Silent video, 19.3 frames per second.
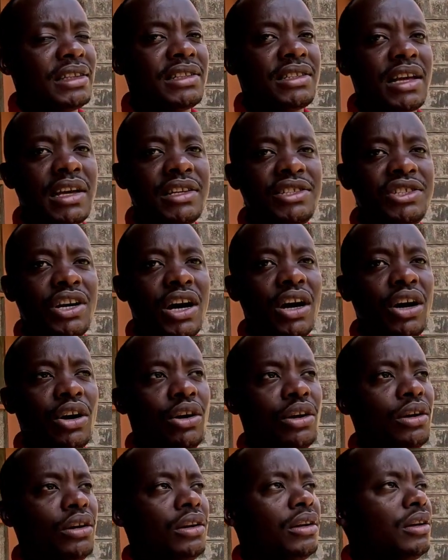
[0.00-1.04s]
It's a
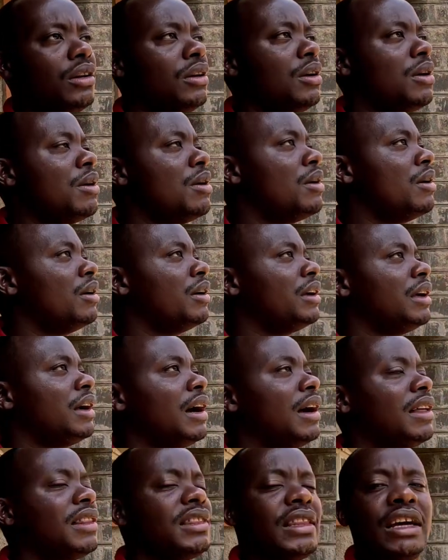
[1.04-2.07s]
jungle.
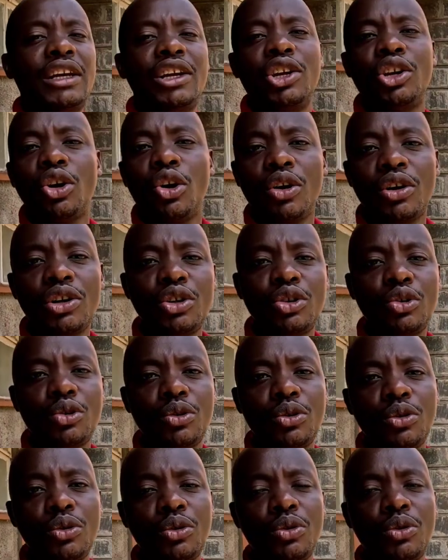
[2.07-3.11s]
They don't
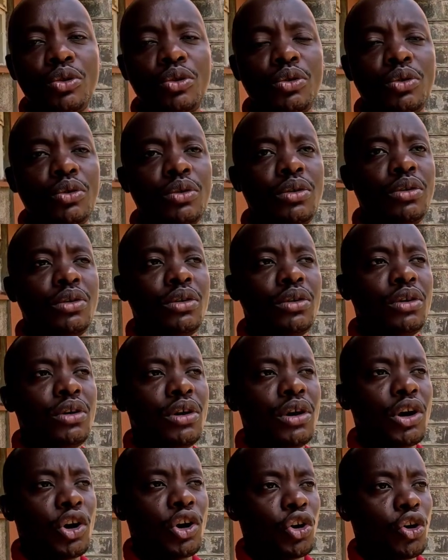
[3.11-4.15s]
do
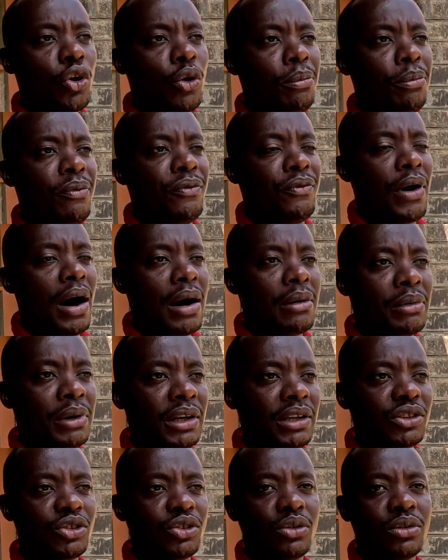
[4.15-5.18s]
crop
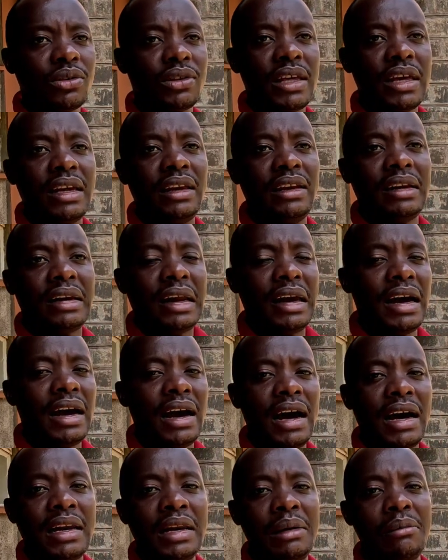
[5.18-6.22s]
farming, so they rear
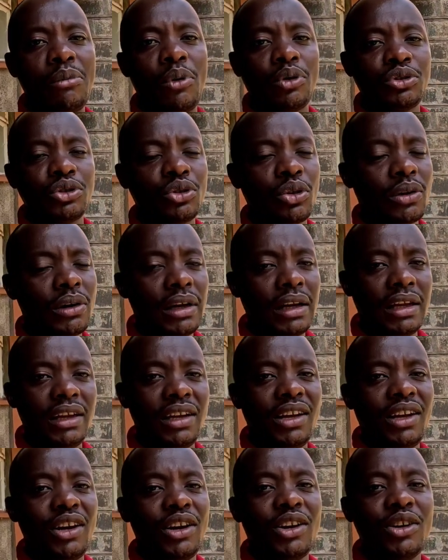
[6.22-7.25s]
animals
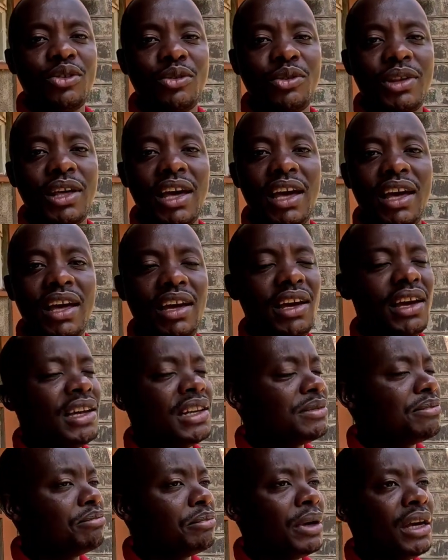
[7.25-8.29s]
only. Do they
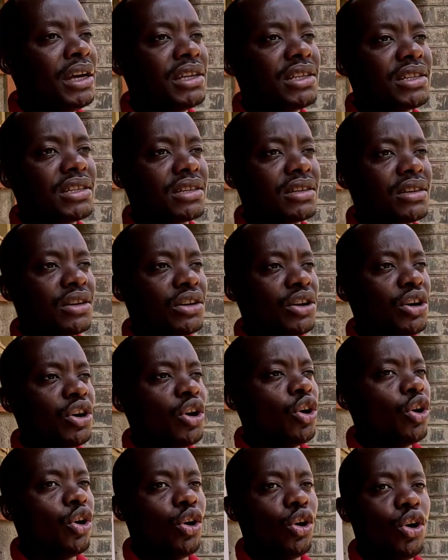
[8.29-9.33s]
eat meat
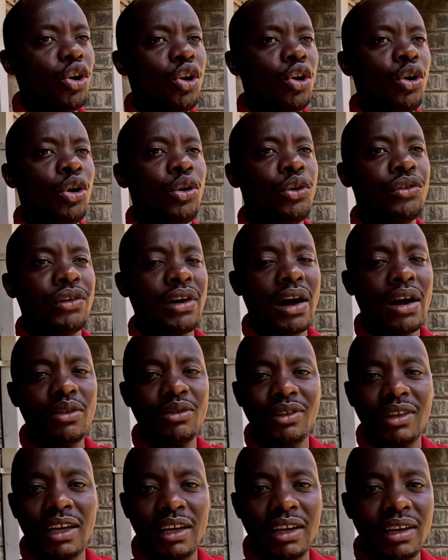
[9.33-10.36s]
all
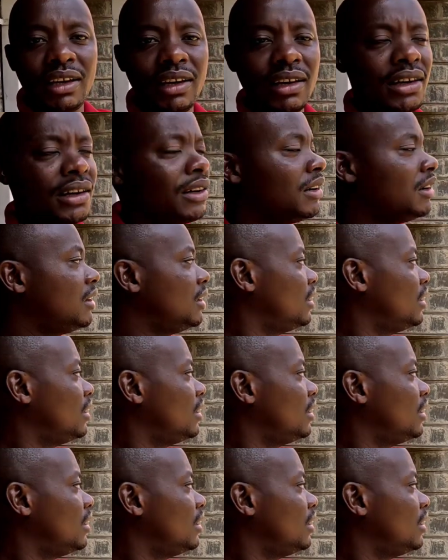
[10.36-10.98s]
around the here?